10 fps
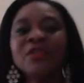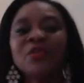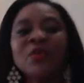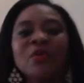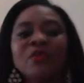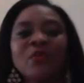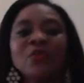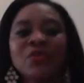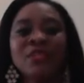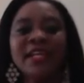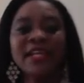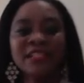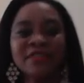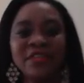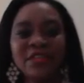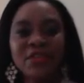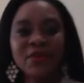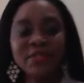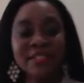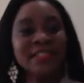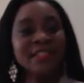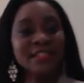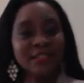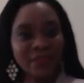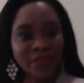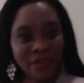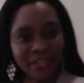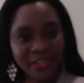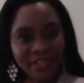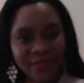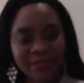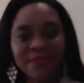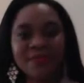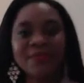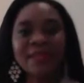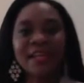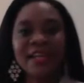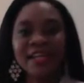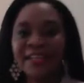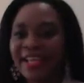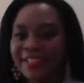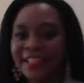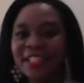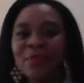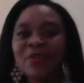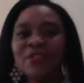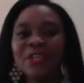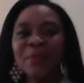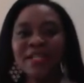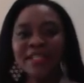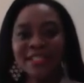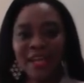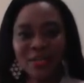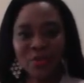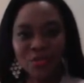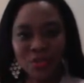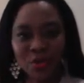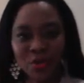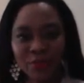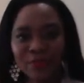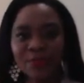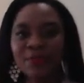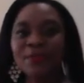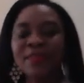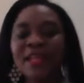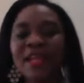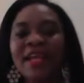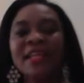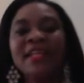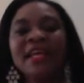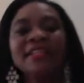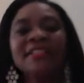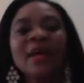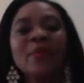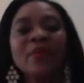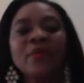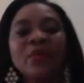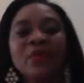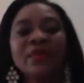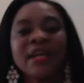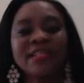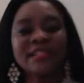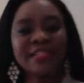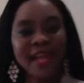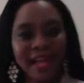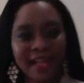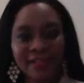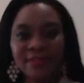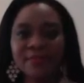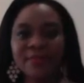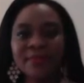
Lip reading: So for today's video, since it's the first, nicely sponsored by Desired Couture, let's start with the word style.